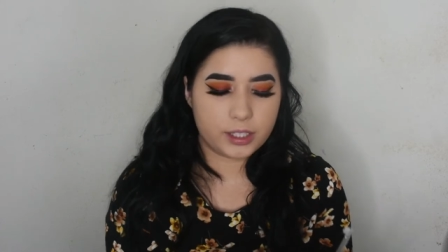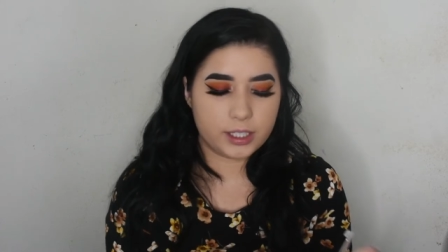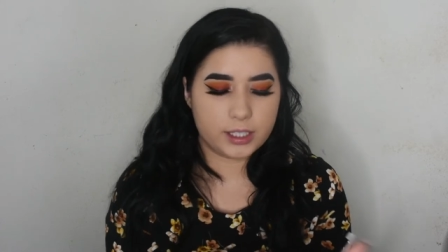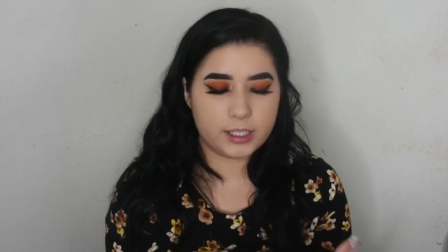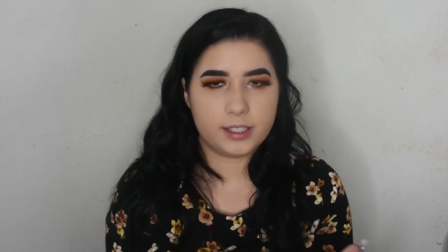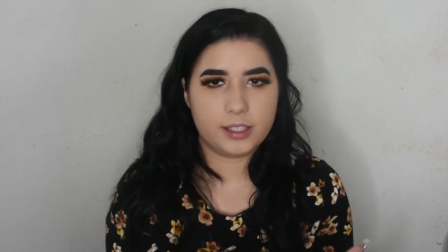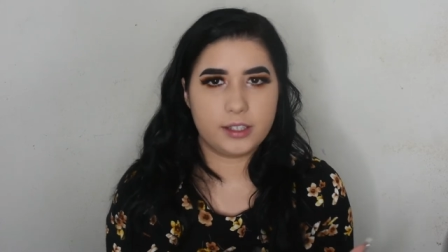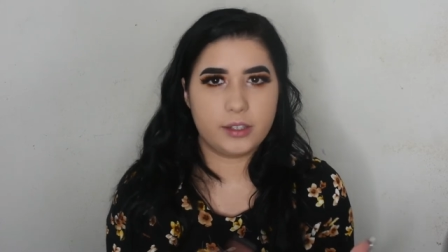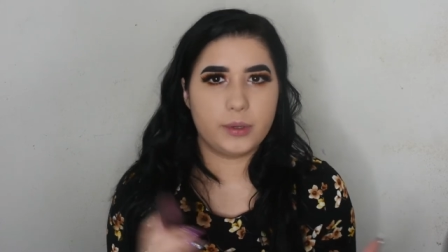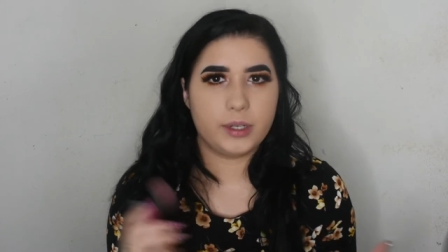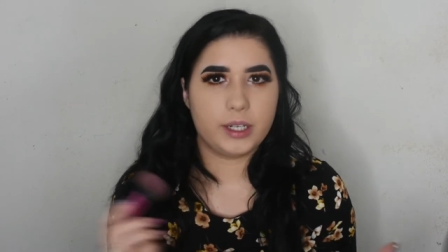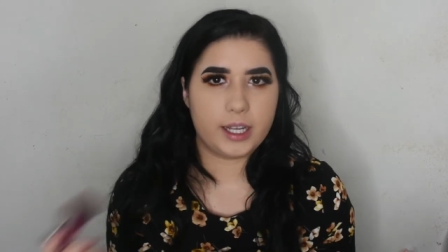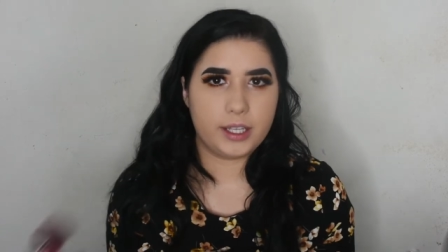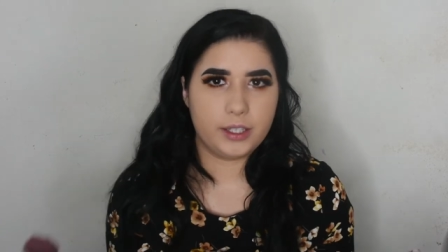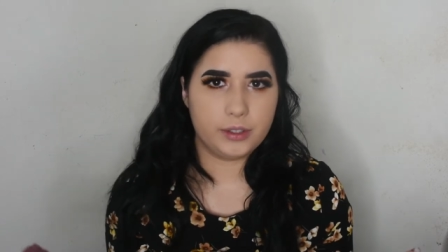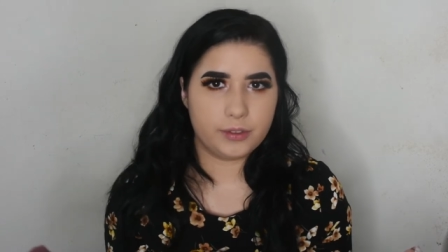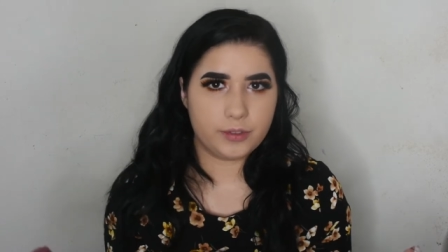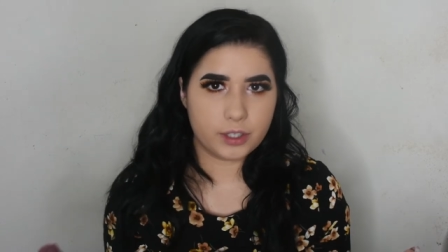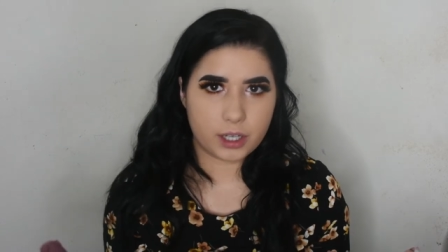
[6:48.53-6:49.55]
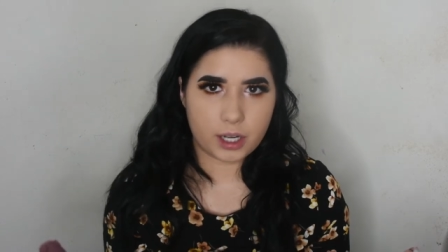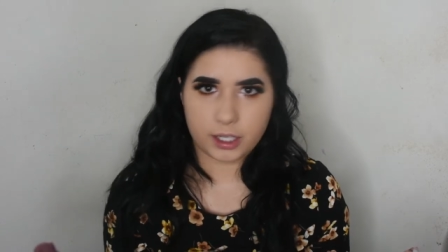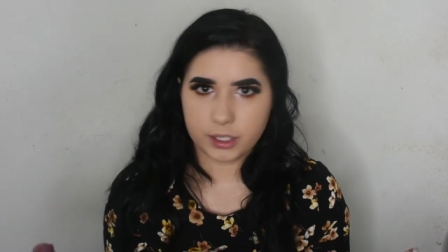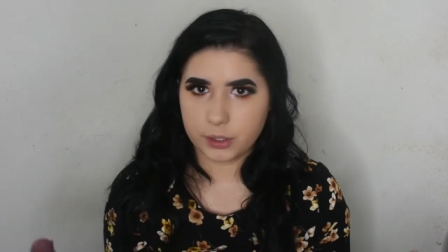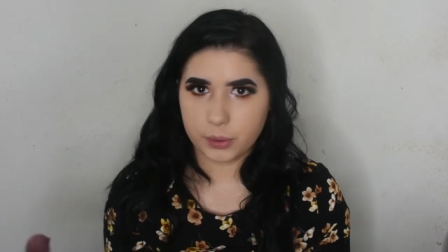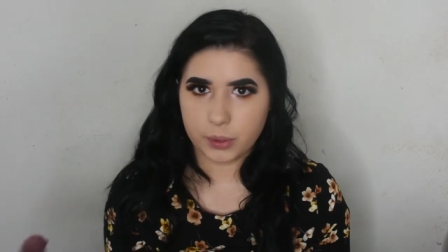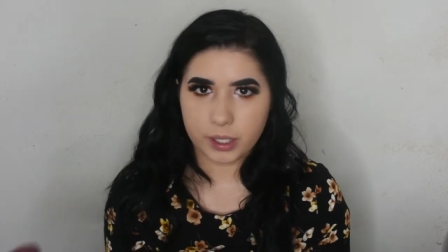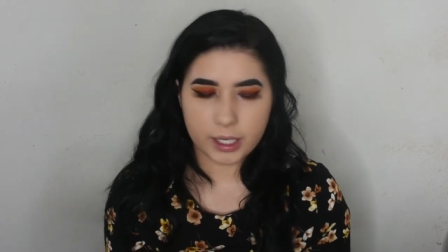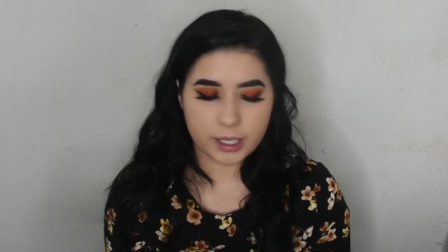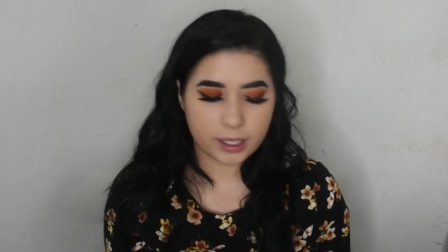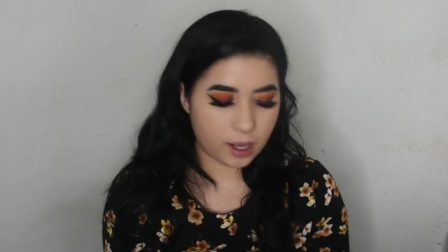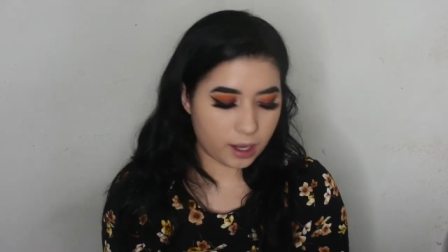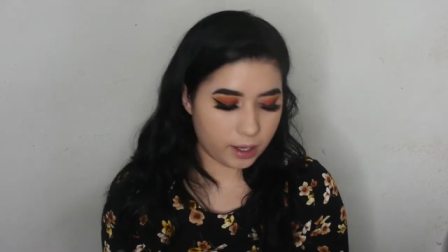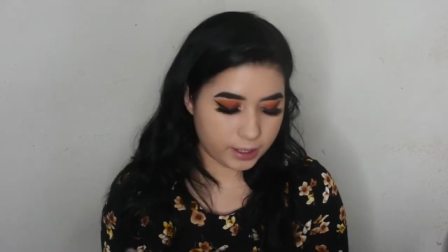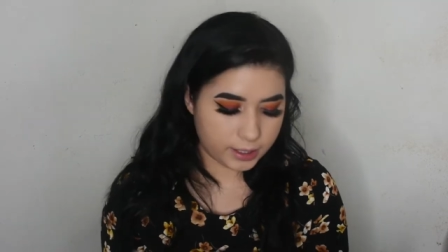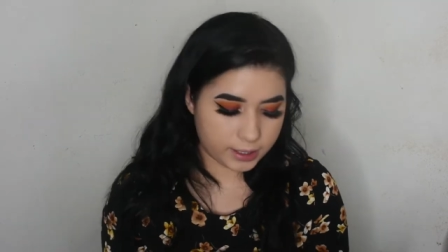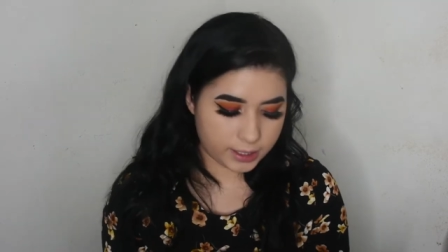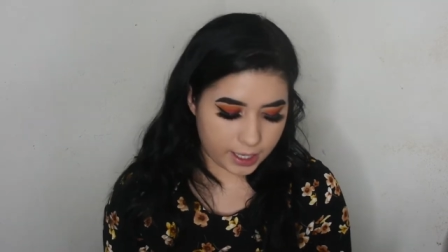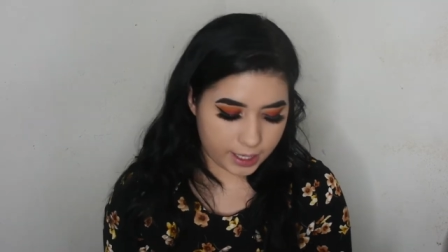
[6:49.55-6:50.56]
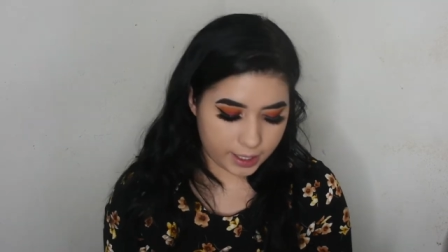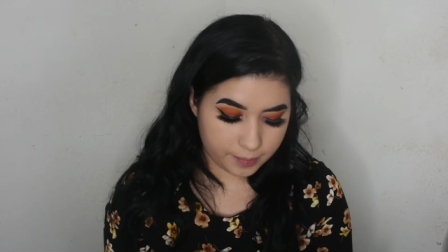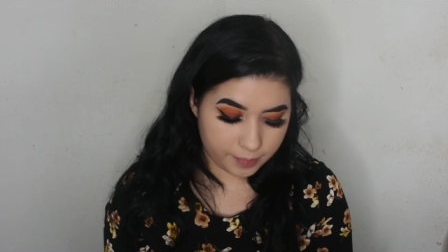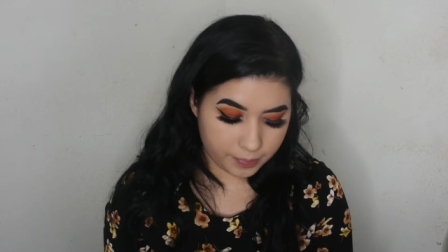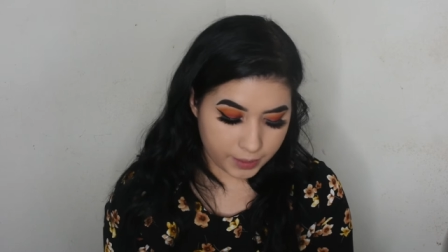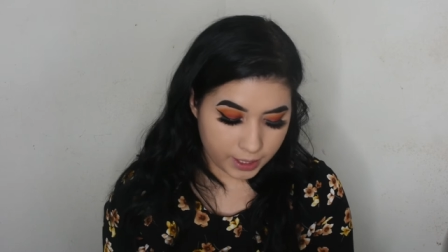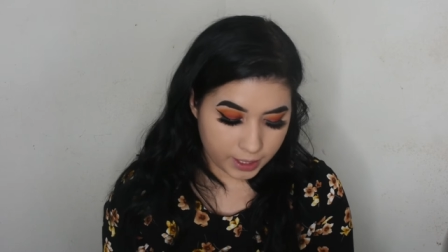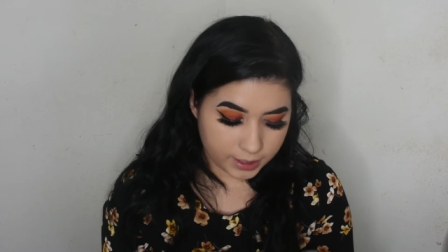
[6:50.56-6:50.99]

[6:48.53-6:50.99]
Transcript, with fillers: This is the one I use for contouring all the time.